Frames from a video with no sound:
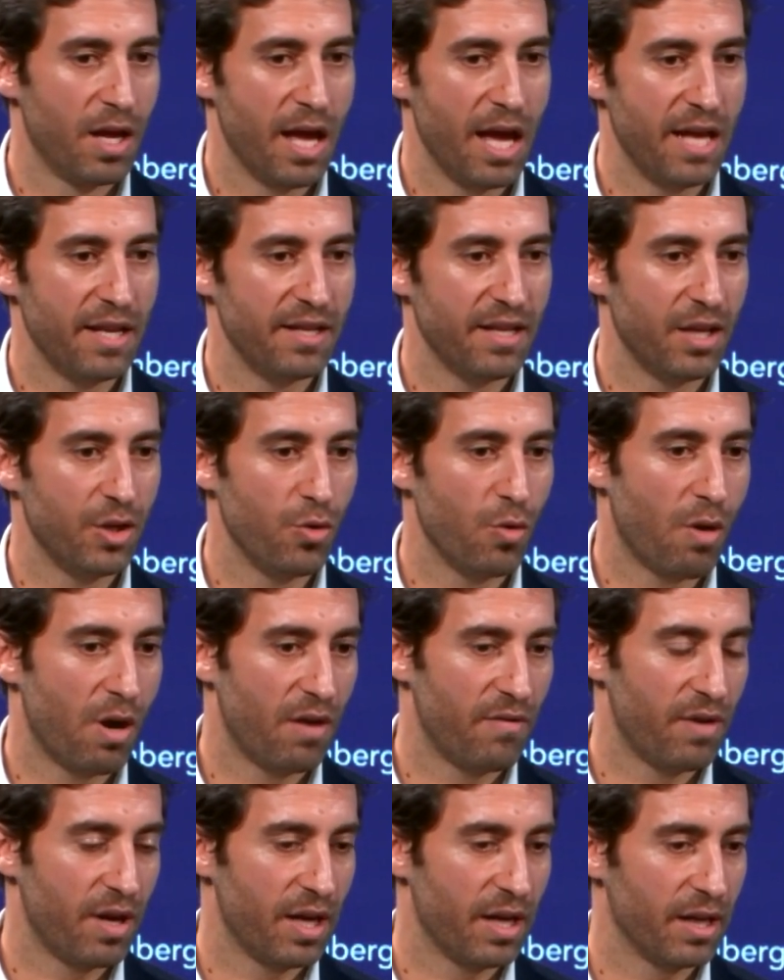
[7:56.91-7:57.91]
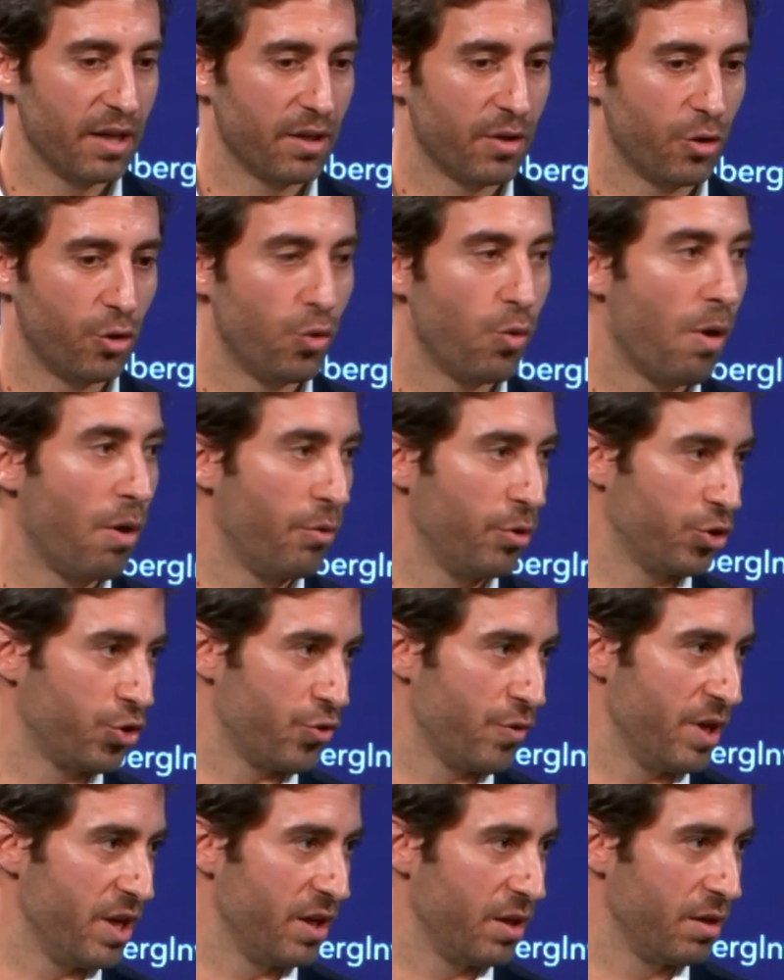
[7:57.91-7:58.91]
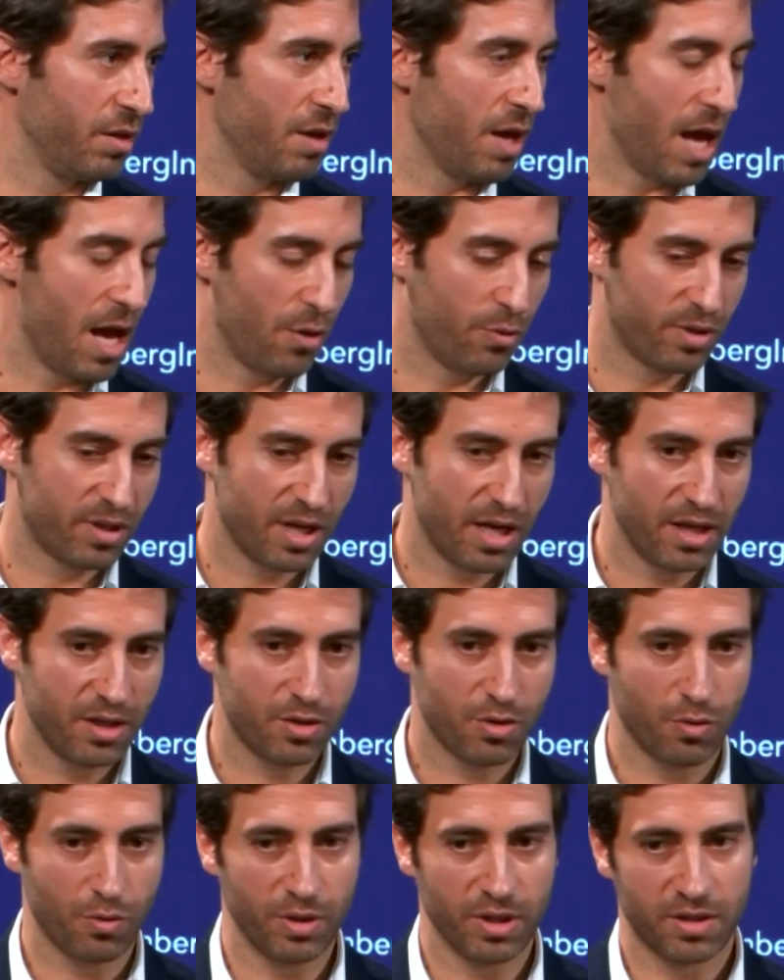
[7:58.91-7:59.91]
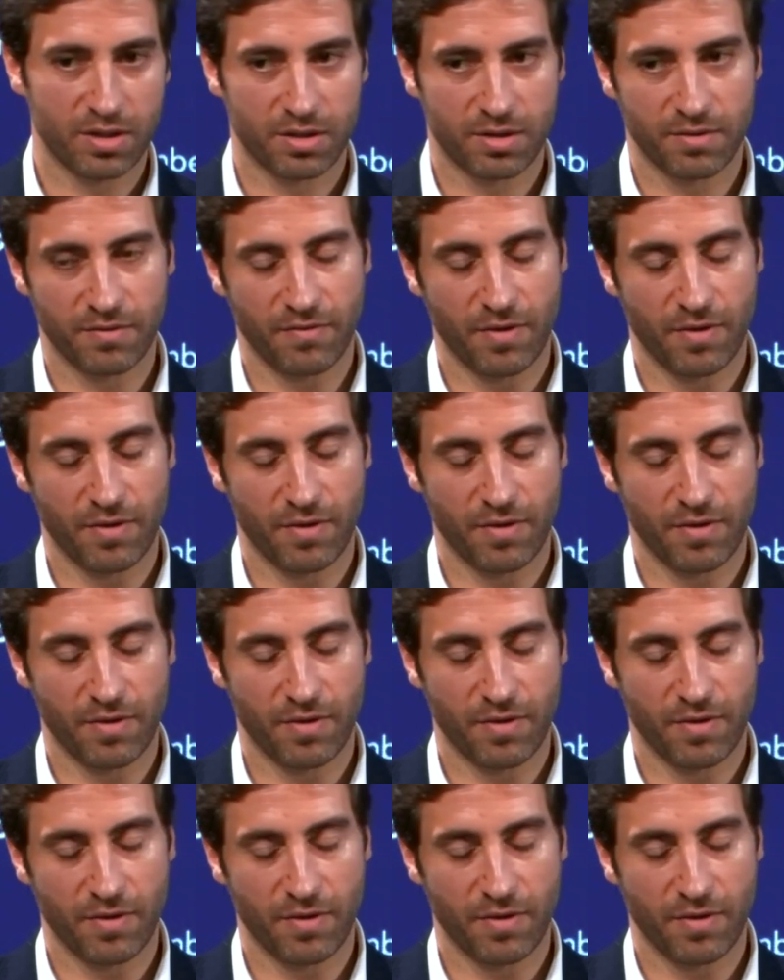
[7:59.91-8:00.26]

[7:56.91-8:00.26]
and then you have like two hours training outside so it's